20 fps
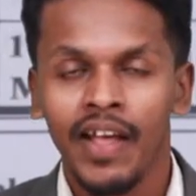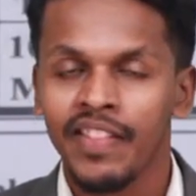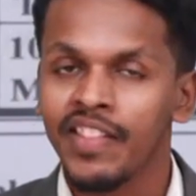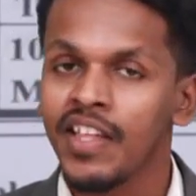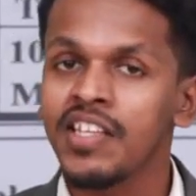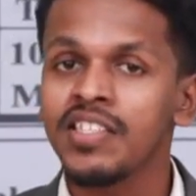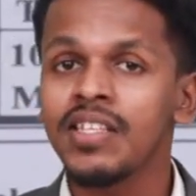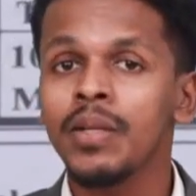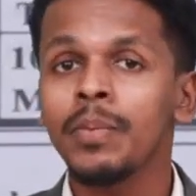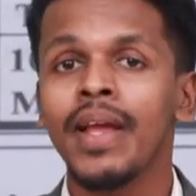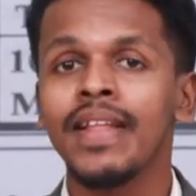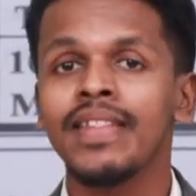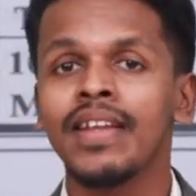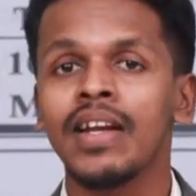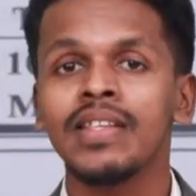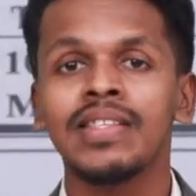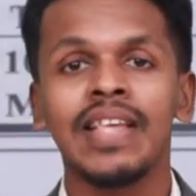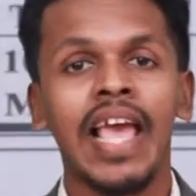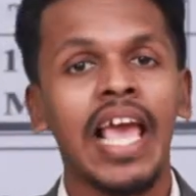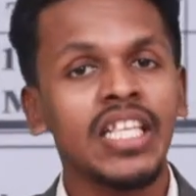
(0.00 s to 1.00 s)
The reason behind
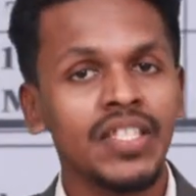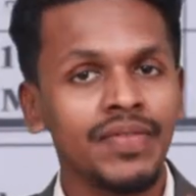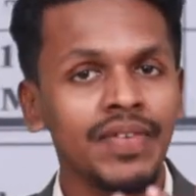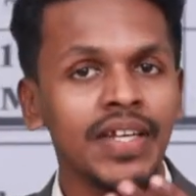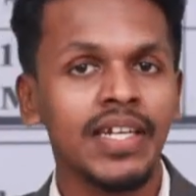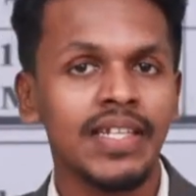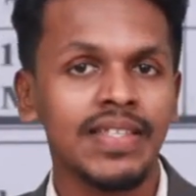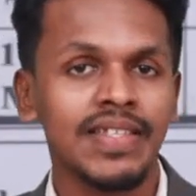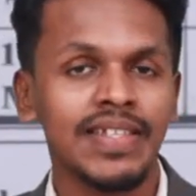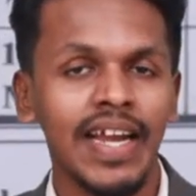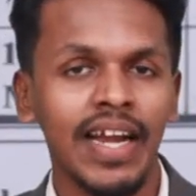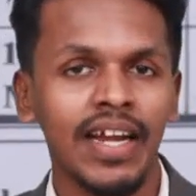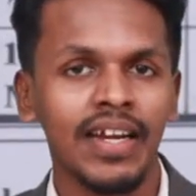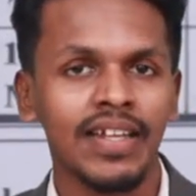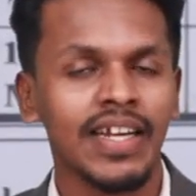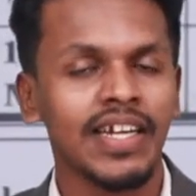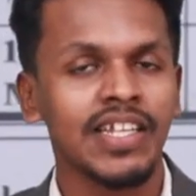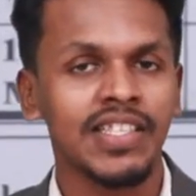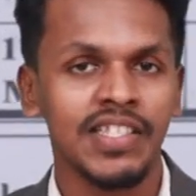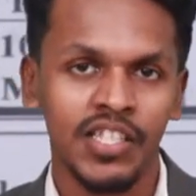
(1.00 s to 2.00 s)
that is as we
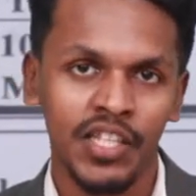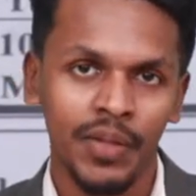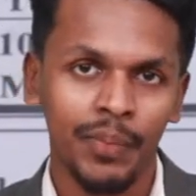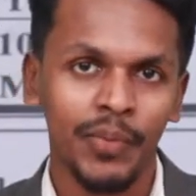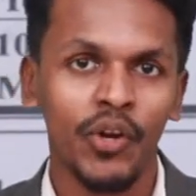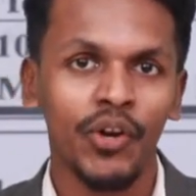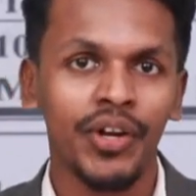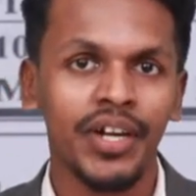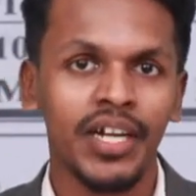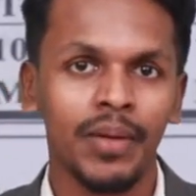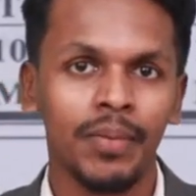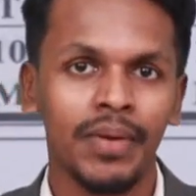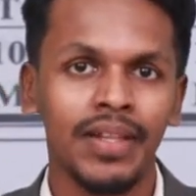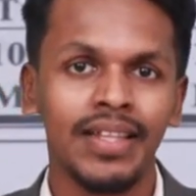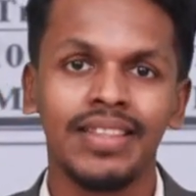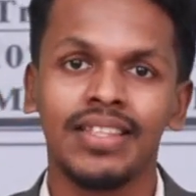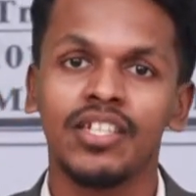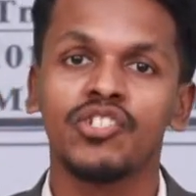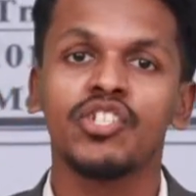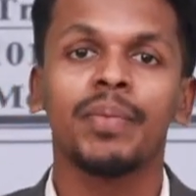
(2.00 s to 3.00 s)
understand that is in the periodic
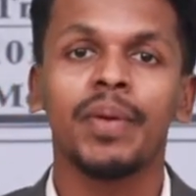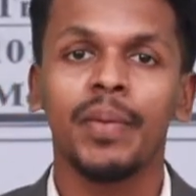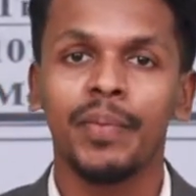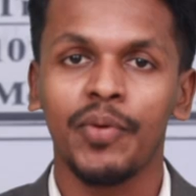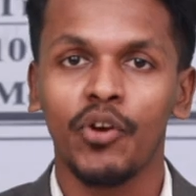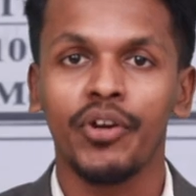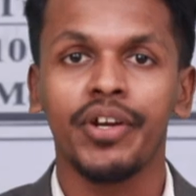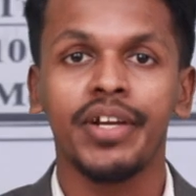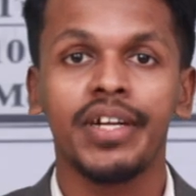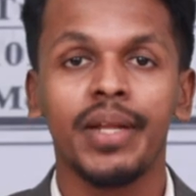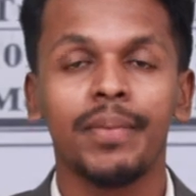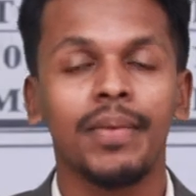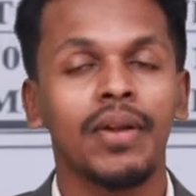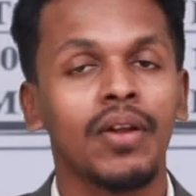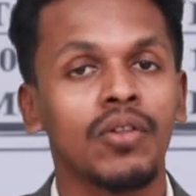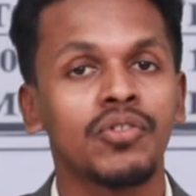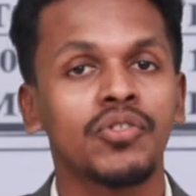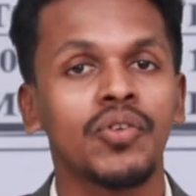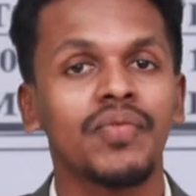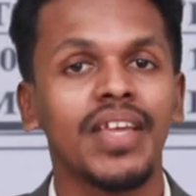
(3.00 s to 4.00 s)
table, the chapter periodic table
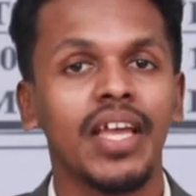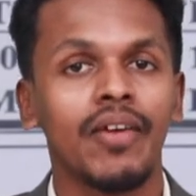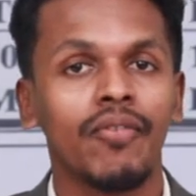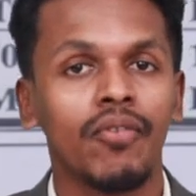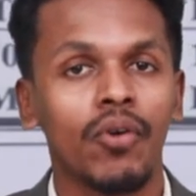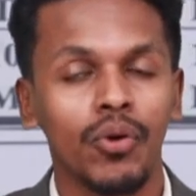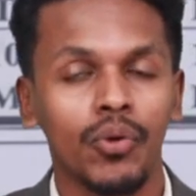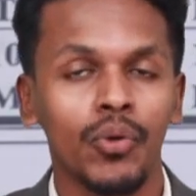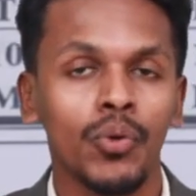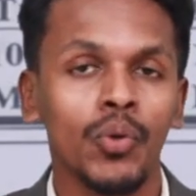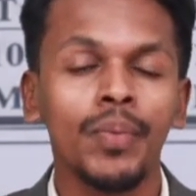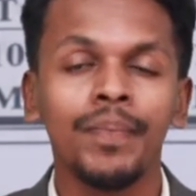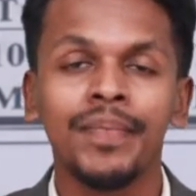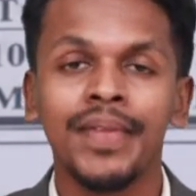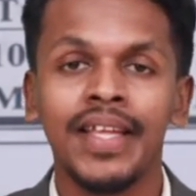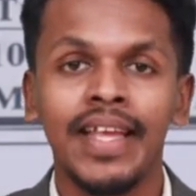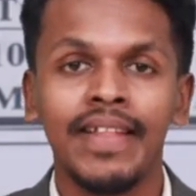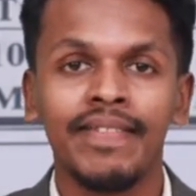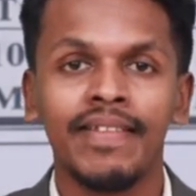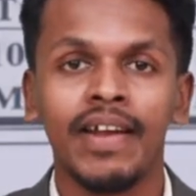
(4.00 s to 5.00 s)
also we have got to know
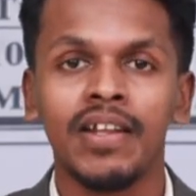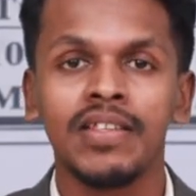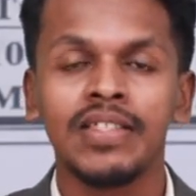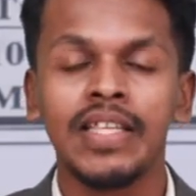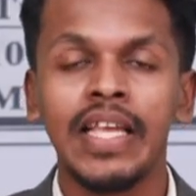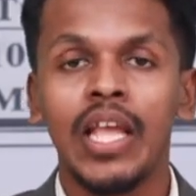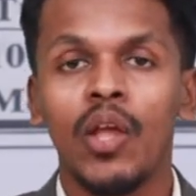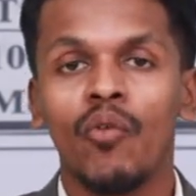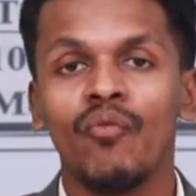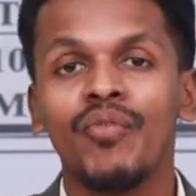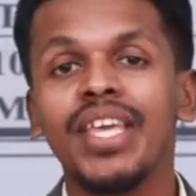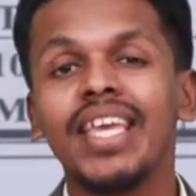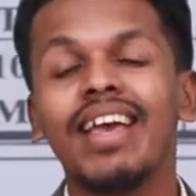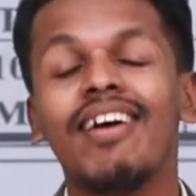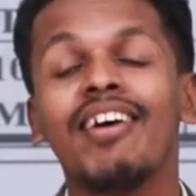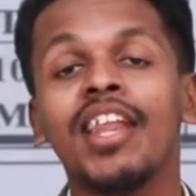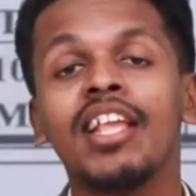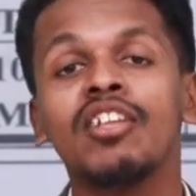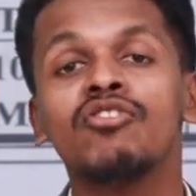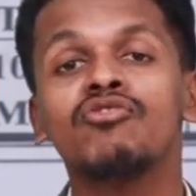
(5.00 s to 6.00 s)
that is we
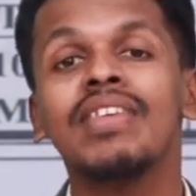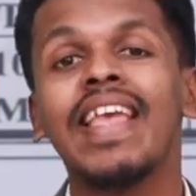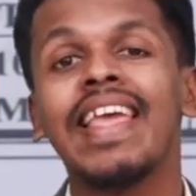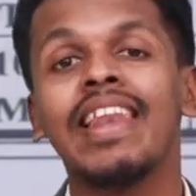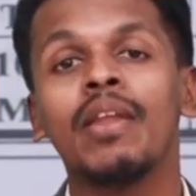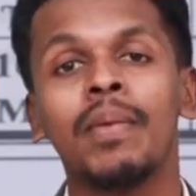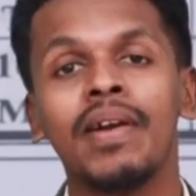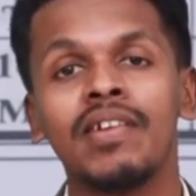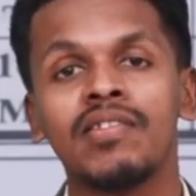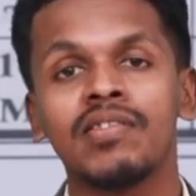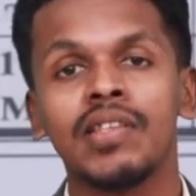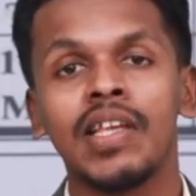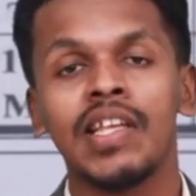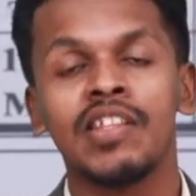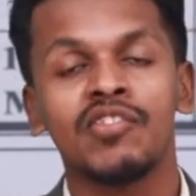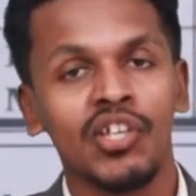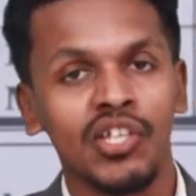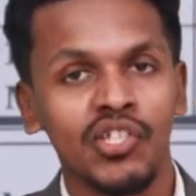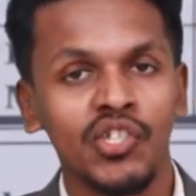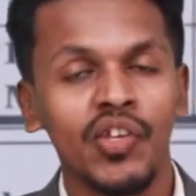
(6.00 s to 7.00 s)
arrange the elements
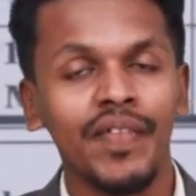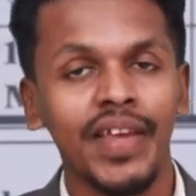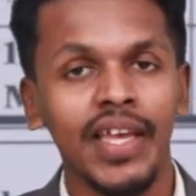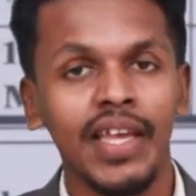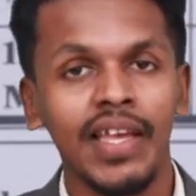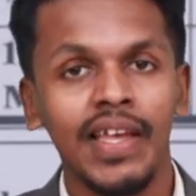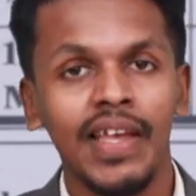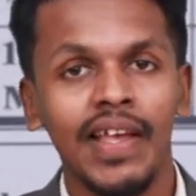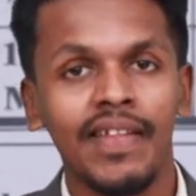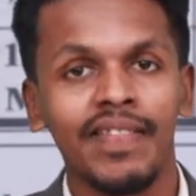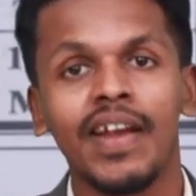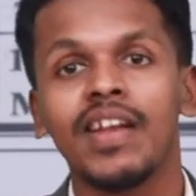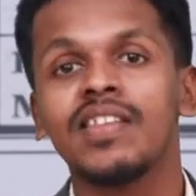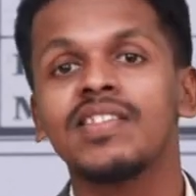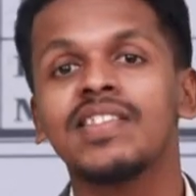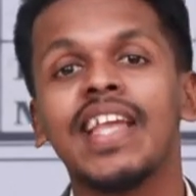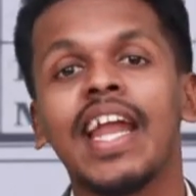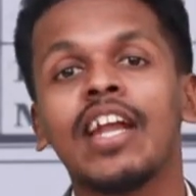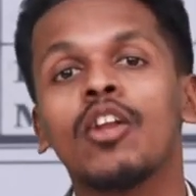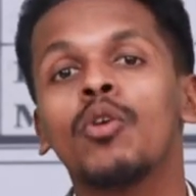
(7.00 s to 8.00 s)
in such a way that
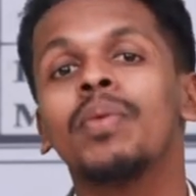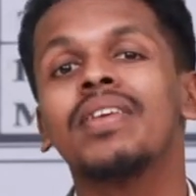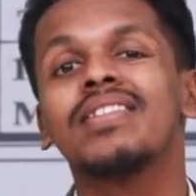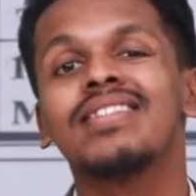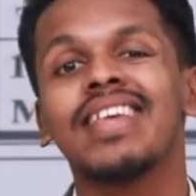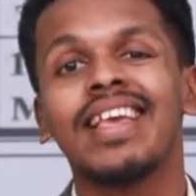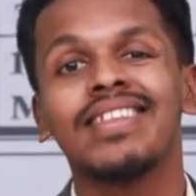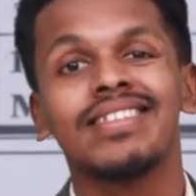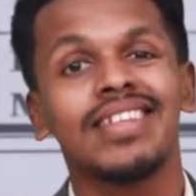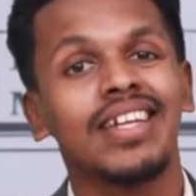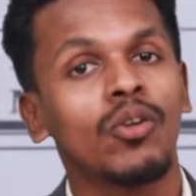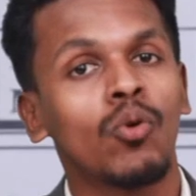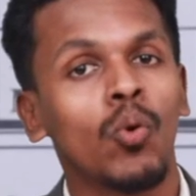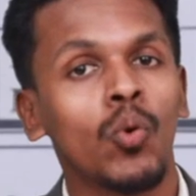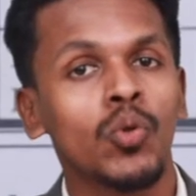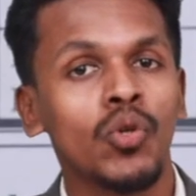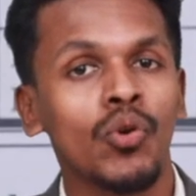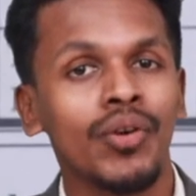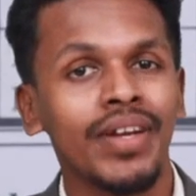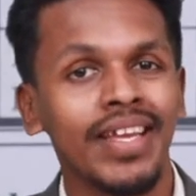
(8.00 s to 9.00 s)
is the atomic size it
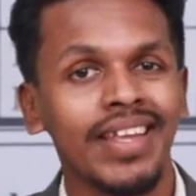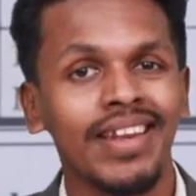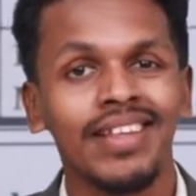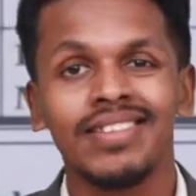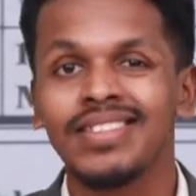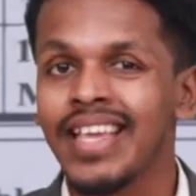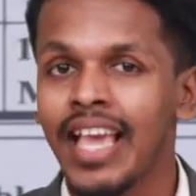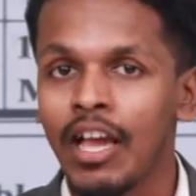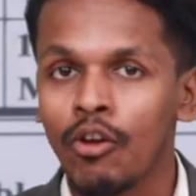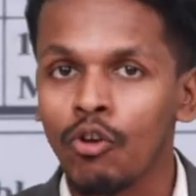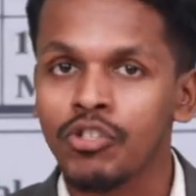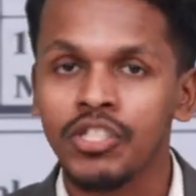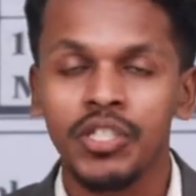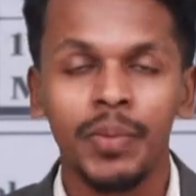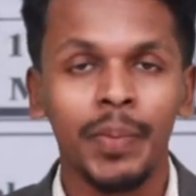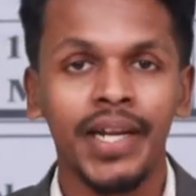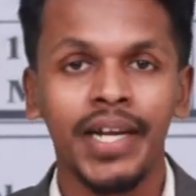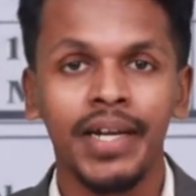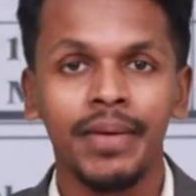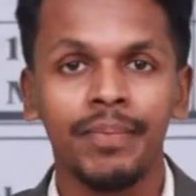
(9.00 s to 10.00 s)
goes on decreasing across
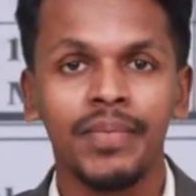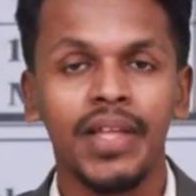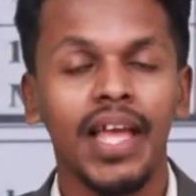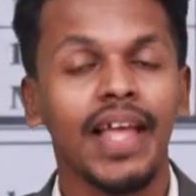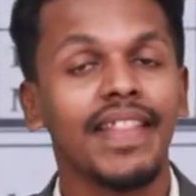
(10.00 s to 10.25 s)
the period.